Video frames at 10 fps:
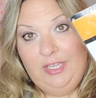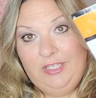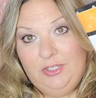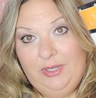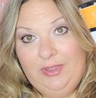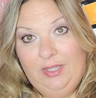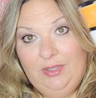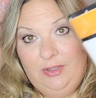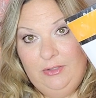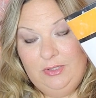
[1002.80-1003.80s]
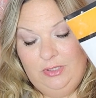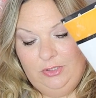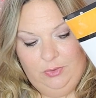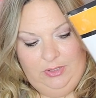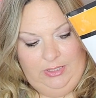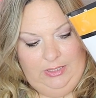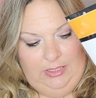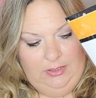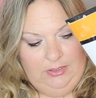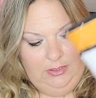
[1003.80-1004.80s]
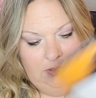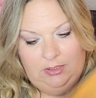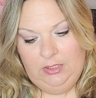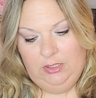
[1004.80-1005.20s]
And so I thought that those looked really neat.